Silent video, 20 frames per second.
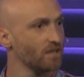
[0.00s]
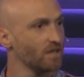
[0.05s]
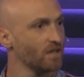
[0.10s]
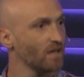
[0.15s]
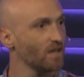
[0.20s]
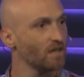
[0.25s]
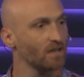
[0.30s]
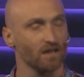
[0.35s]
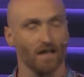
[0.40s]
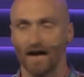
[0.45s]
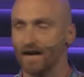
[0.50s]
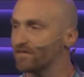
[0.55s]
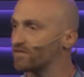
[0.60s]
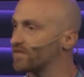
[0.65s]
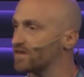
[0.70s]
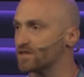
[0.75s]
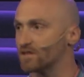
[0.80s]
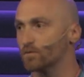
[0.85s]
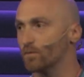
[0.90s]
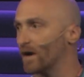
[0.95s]
And life
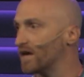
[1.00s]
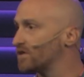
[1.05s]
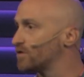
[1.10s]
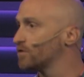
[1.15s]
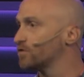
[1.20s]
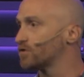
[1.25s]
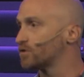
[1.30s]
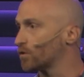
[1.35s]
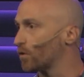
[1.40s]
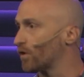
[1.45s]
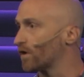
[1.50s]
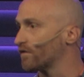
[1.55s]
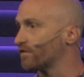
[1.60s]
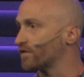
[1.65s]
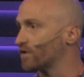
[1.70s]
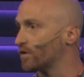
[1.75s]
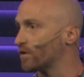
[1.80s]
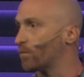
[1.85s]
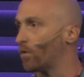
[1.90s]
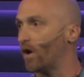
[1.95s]
is way too short
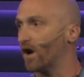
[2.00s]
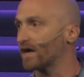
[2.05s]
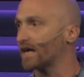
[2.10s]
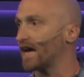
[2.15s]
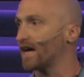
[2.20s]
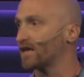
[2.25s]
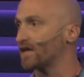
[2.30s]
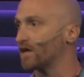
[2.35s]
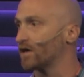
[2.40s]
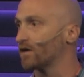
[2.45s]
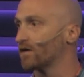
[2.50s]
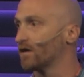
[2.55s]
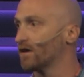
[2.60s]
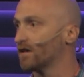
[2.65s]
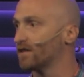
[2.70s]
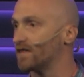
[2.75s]
for you to walk out of here